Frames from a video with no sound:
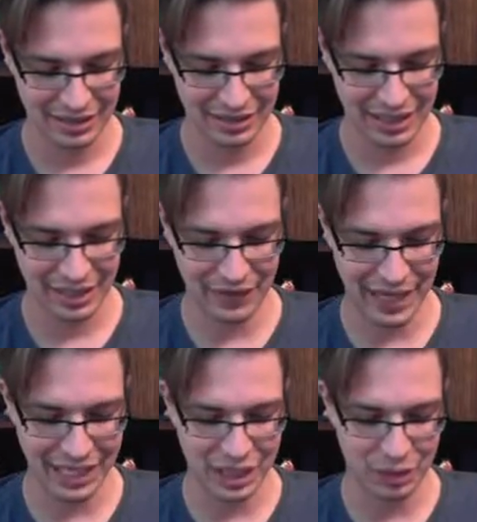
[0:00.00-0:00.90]
Because if I
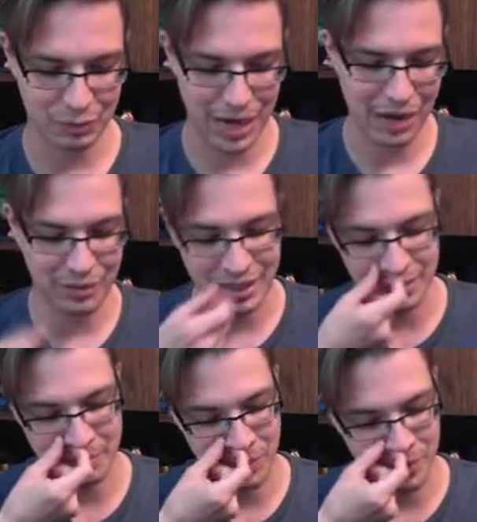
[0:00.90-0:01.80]
can surround his
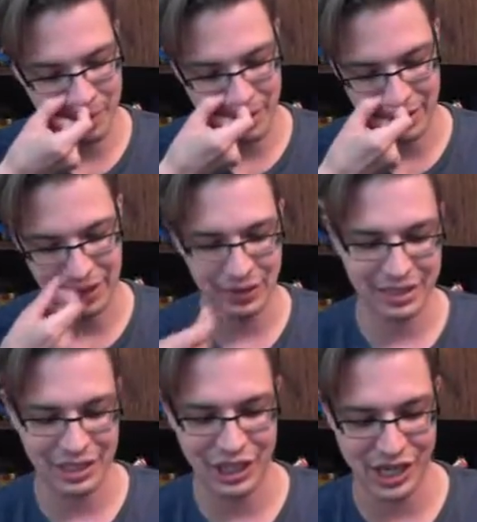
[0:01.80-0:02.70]
Pokemon, there is
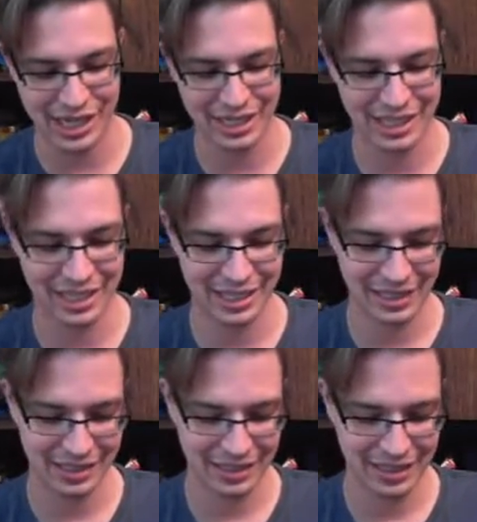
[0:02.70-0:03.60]
a chance.
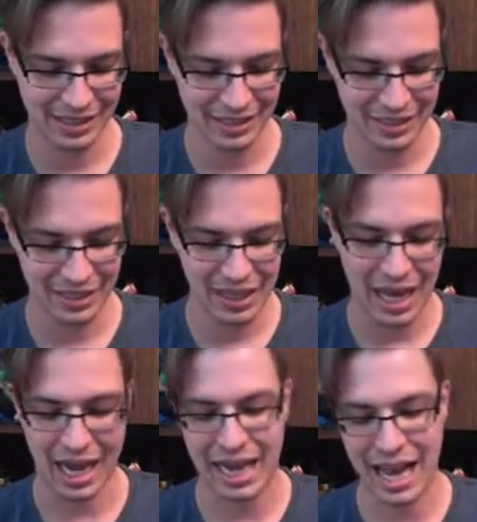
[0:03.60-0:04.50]

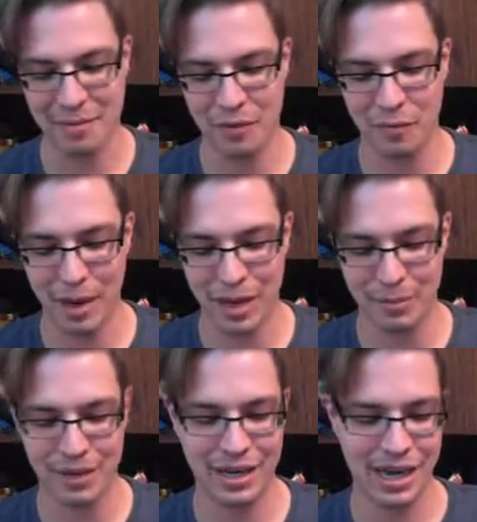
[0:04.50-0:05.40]
I can't move my
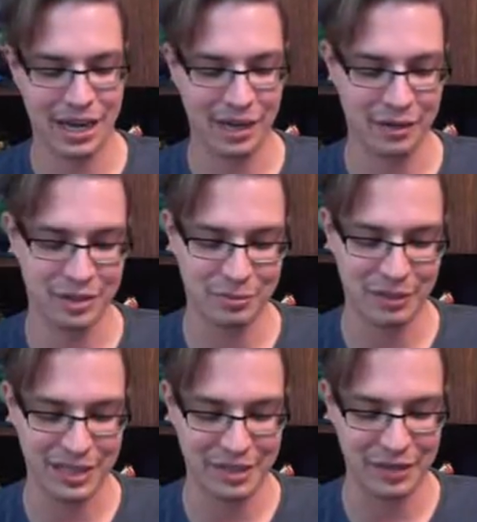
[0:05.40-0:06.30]
Gibbet any closer
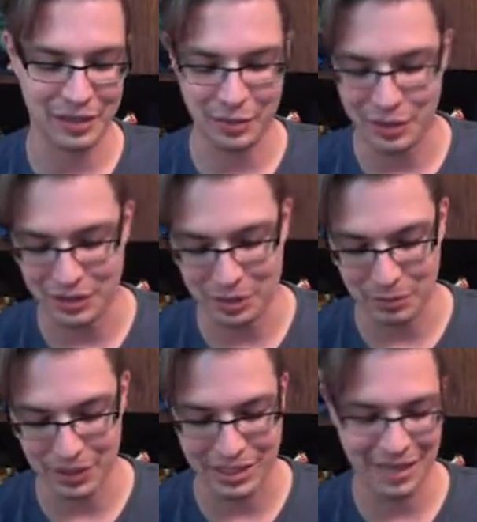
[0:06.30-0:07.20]
because if I do, he'll just
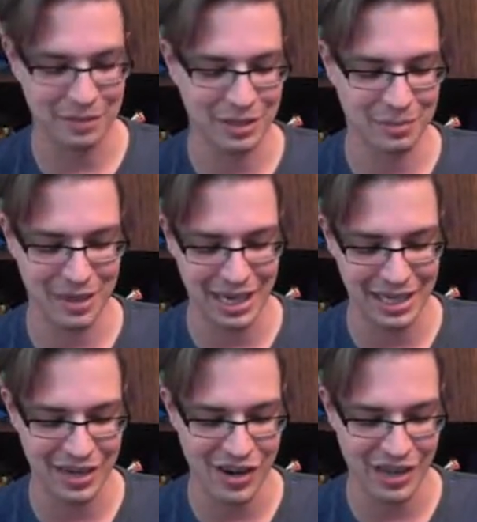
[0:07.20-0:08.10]
bring the Zapdos in behind
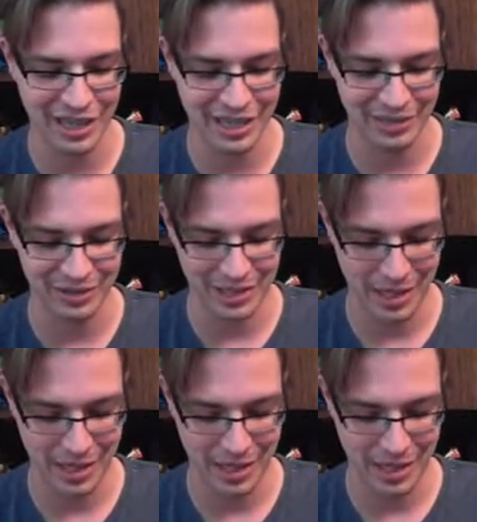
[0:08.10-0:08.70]
and knock it out.